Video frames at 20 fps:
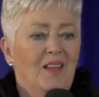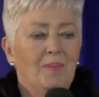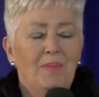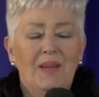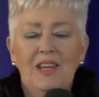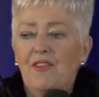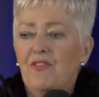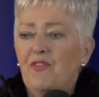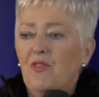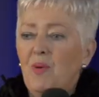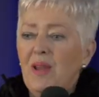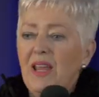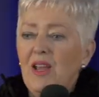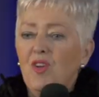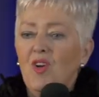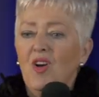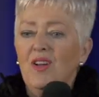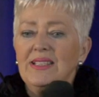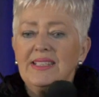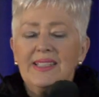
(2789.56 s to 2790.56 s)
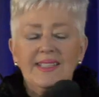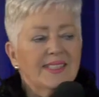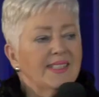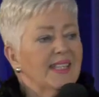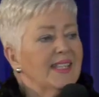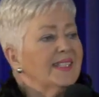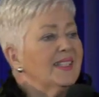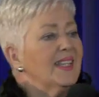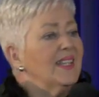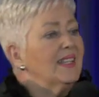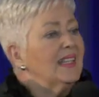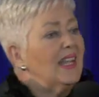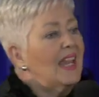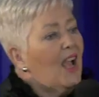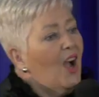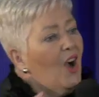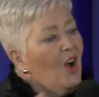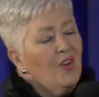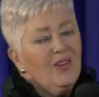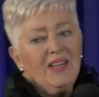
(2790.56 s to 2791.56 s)
But if we
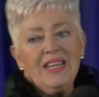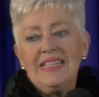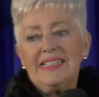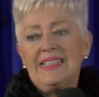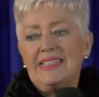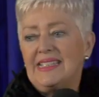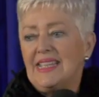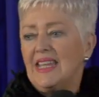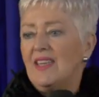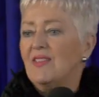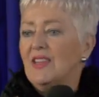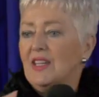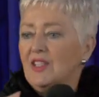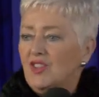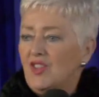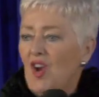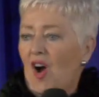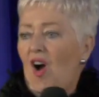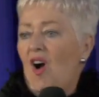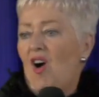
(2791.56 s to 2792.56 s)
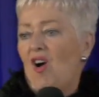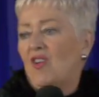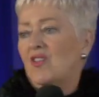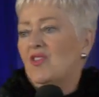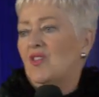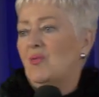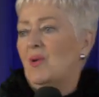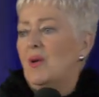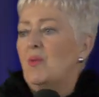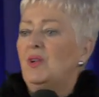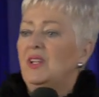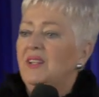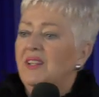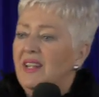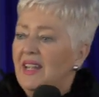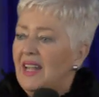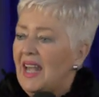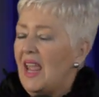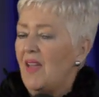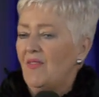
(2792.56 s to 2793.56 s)
consistently only see the dark, we will
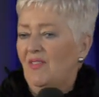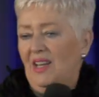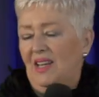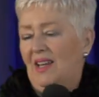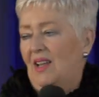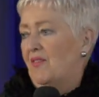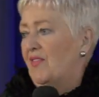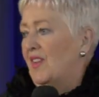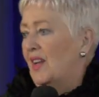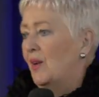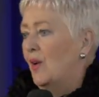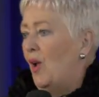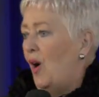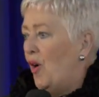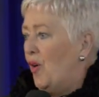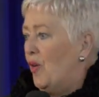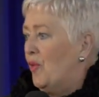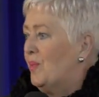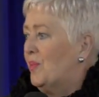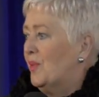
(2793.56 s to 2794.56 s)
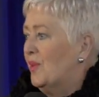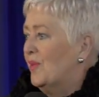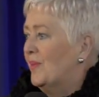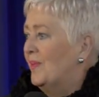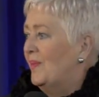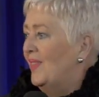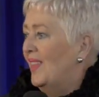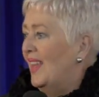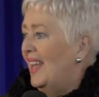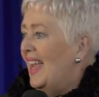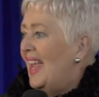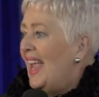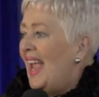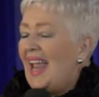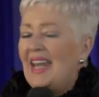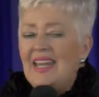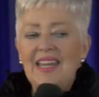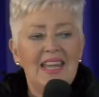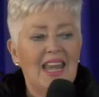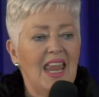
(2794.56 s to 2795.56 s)
never live in hope
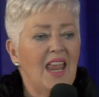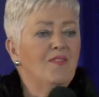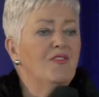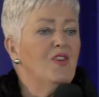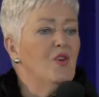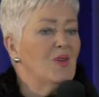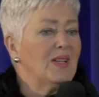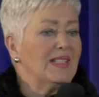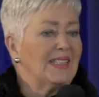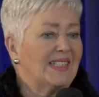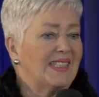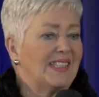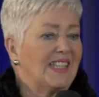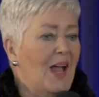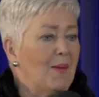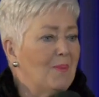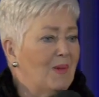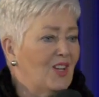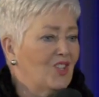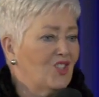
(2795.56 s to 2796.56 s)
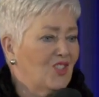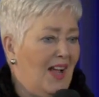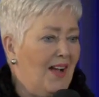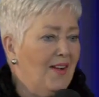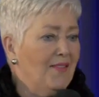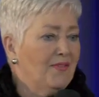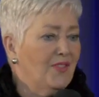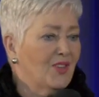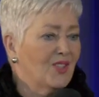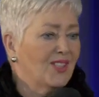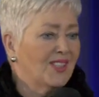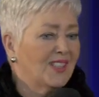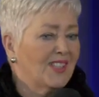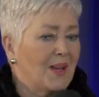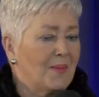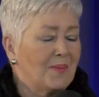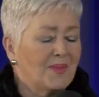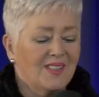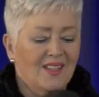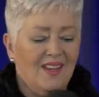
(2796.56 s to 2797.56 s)
and never establish our
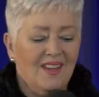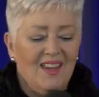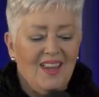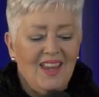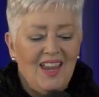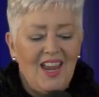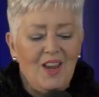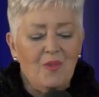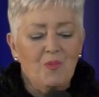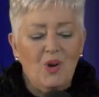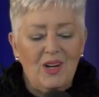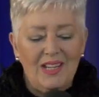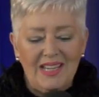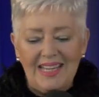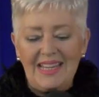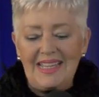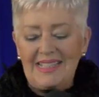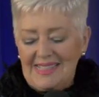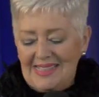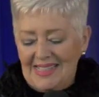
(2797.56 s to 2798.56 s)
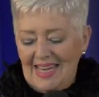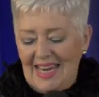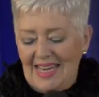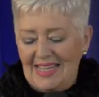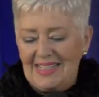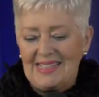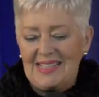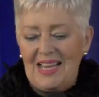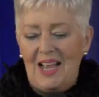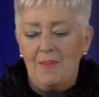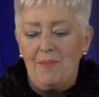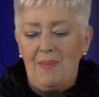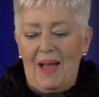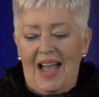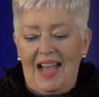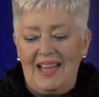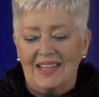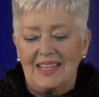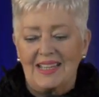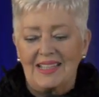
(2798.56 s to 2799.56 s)
footsteps in what he says
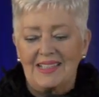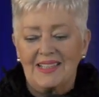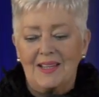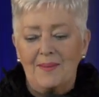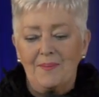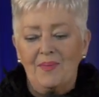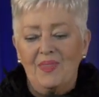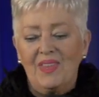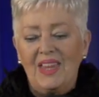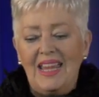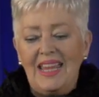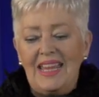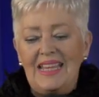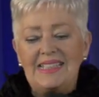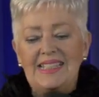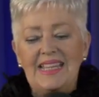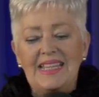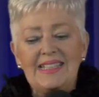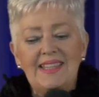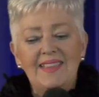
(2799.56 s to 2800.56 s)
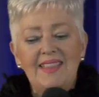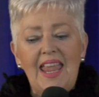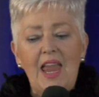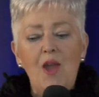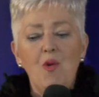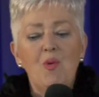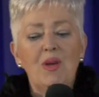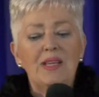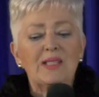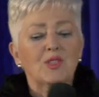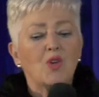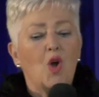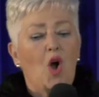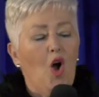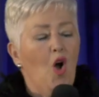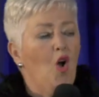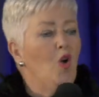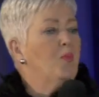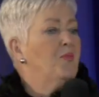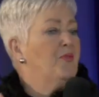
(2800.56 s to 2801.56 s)
about it. He says, There is
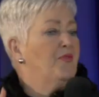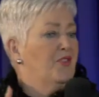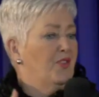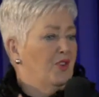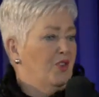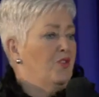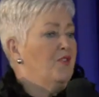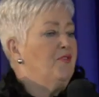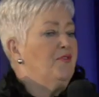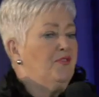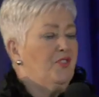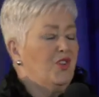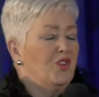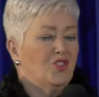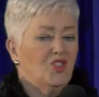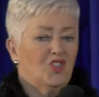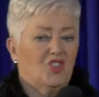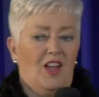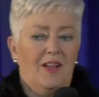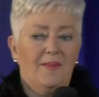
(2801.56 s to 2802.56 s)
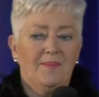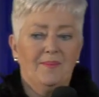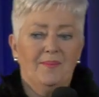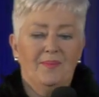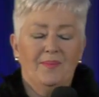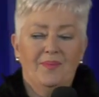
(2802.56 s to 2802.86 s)
hope for your future.